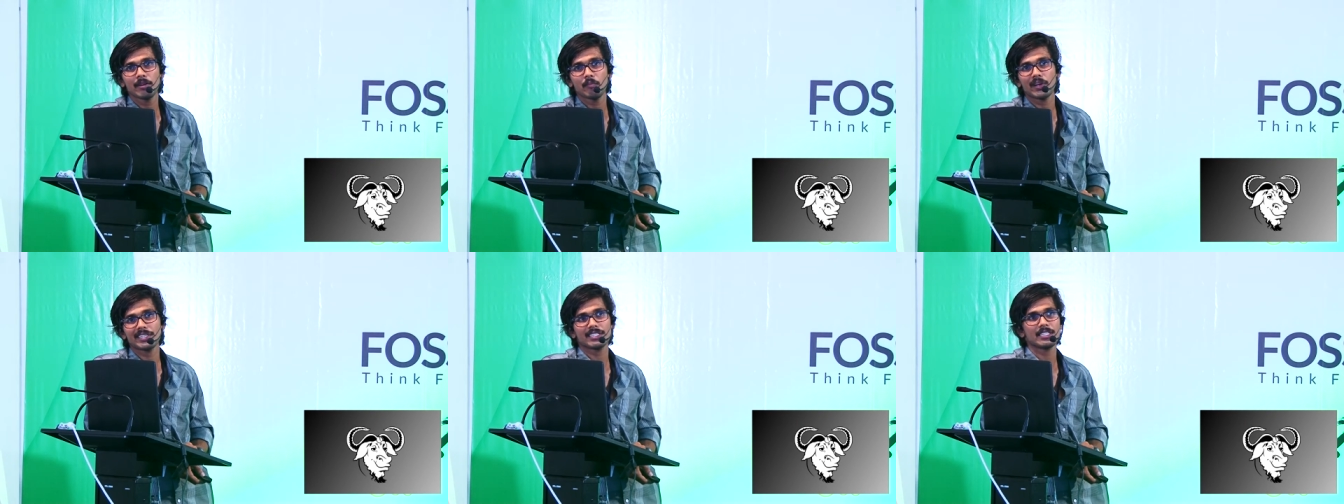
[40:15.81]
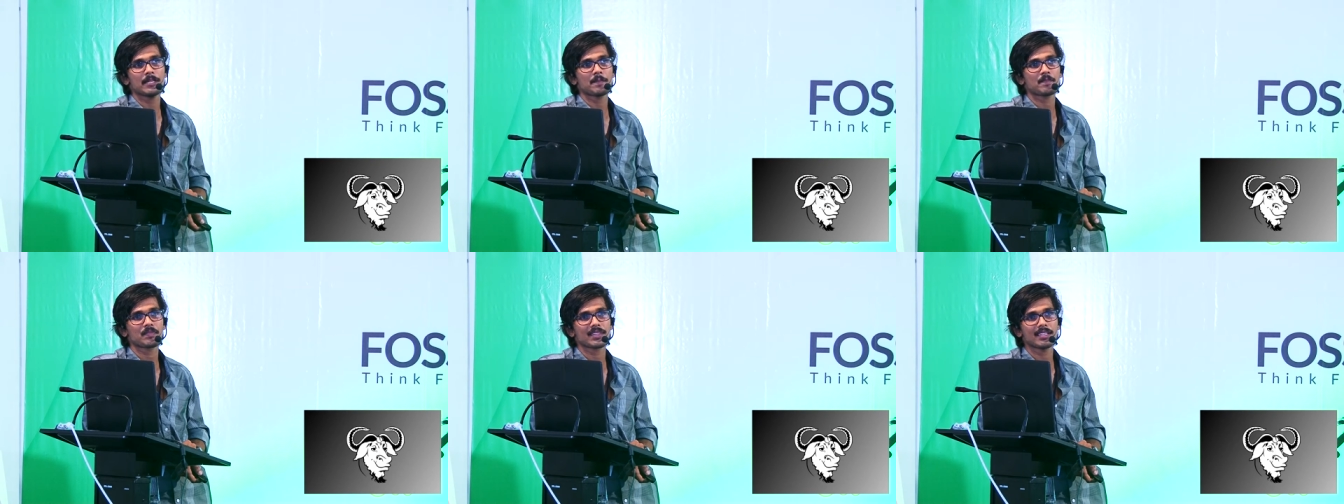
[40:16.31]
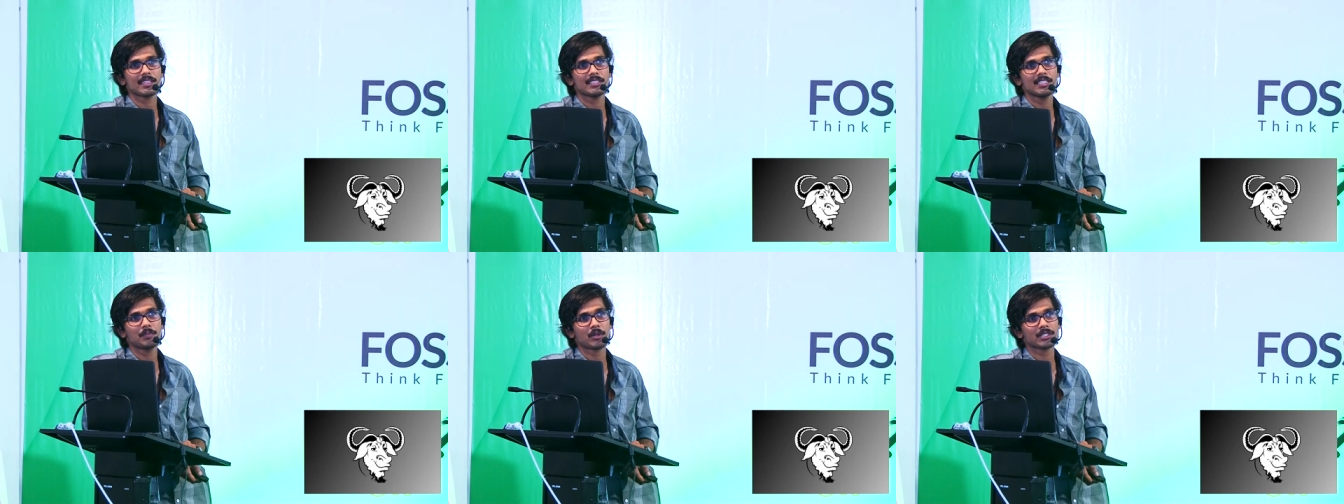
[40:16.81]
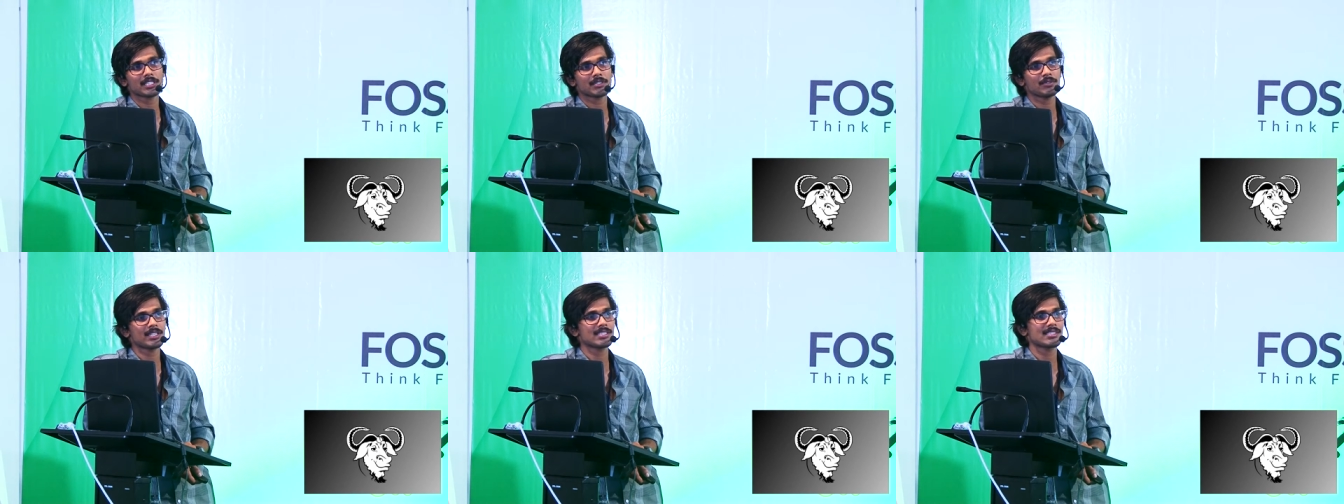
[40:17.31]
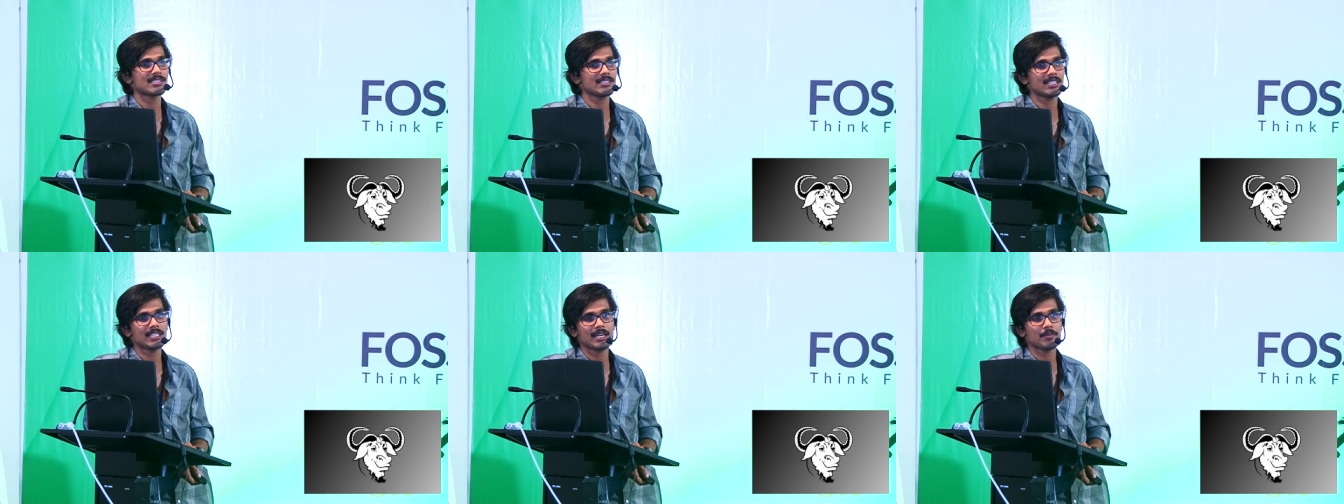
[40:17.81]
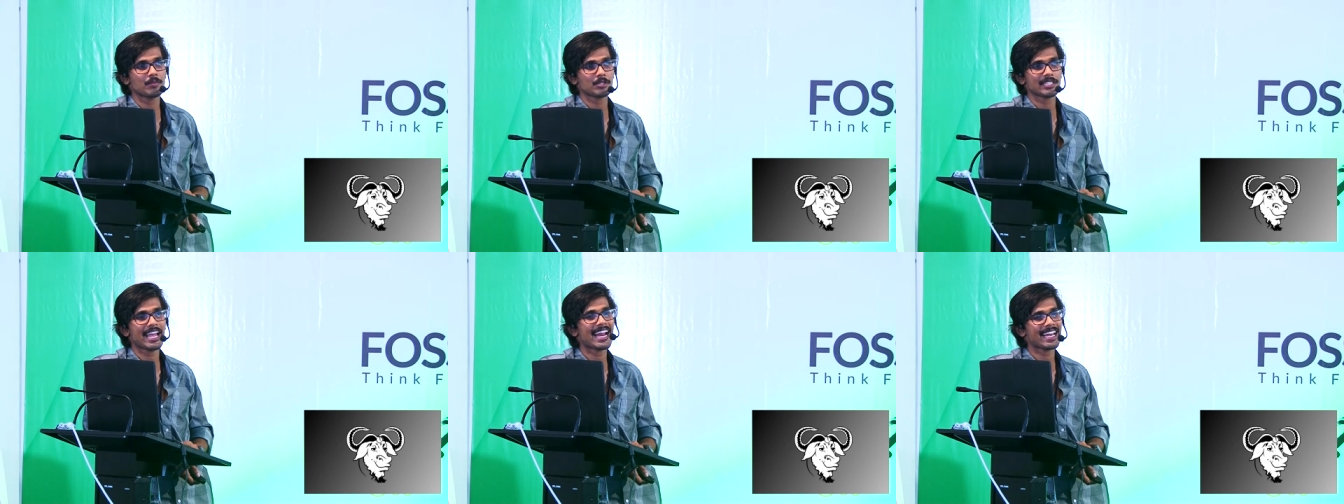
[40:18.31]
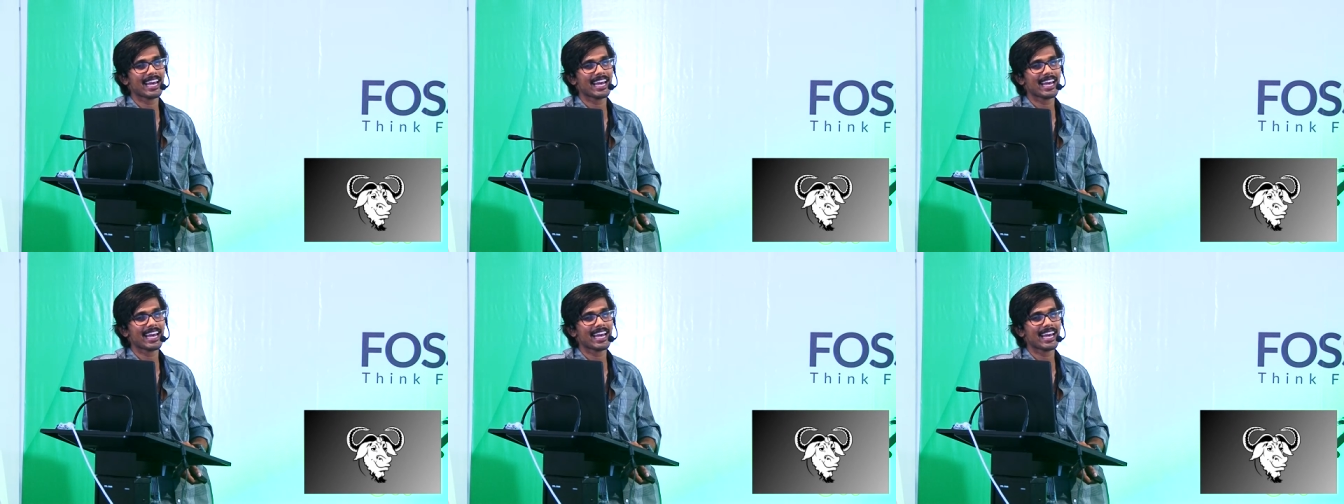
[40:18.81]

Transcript: but um, the project was uh, project had a